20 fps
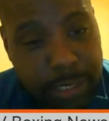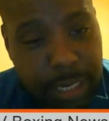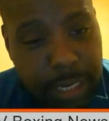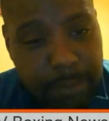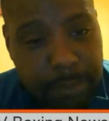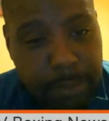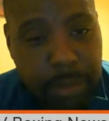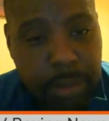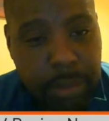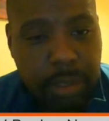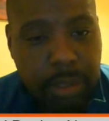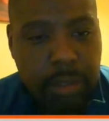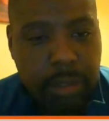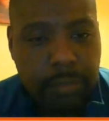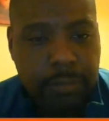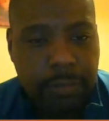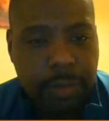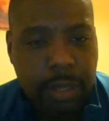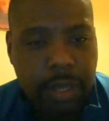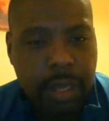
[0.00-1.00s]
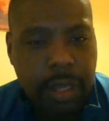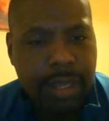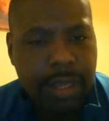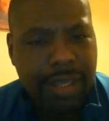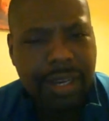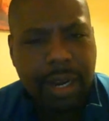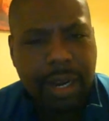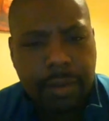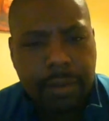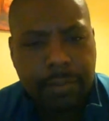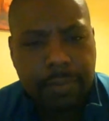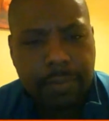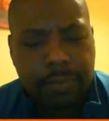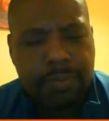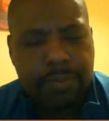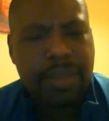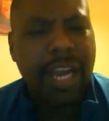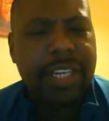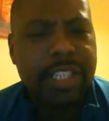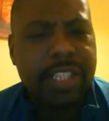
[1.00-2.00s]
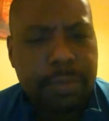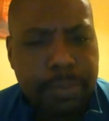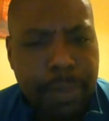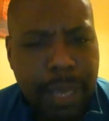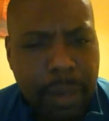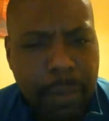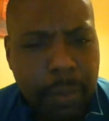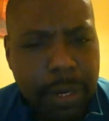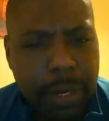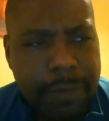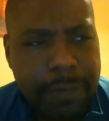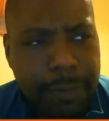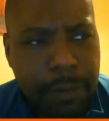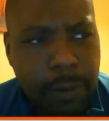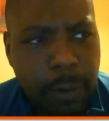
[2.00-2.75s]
That's just one example of, Nigel